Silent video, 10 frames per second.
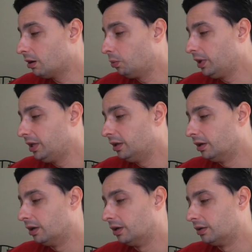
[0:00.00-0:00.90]
we
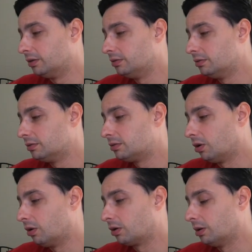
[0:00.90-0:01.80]

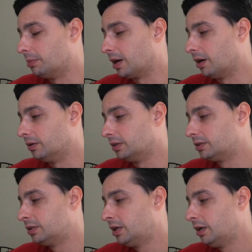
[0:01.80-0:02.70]
talk
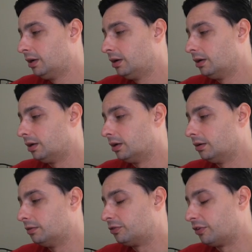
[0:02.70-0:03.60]
about,
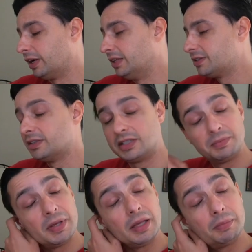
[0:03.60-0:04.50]
for instance,
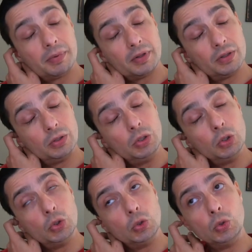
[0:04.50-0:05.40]
people
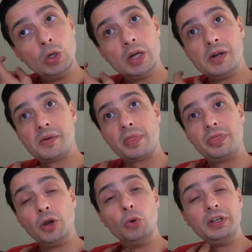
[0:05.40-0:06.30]
who
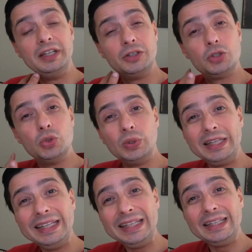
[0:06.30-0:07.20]
don't need to
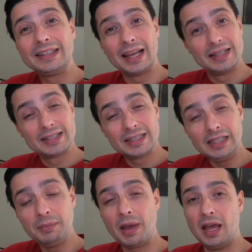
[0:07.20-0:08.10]
eat and
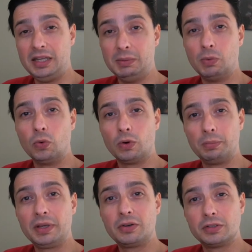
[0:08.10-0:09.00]
sleep anymore
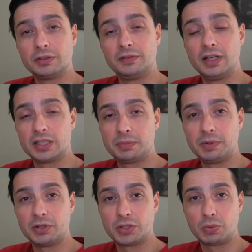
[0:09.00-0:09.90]
because of their
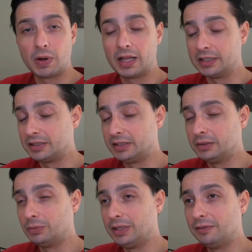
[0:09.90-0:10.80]

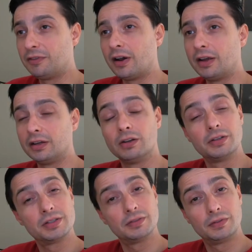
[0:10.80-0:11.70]
spirituality. We find
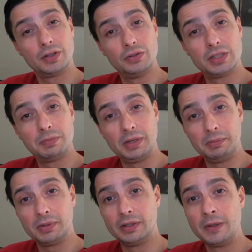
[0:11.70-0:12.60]
lots of those
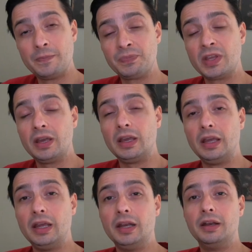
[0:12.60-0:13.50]
people
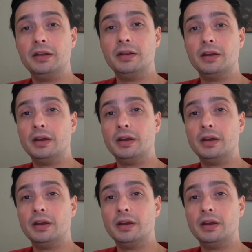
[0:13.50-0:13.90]
in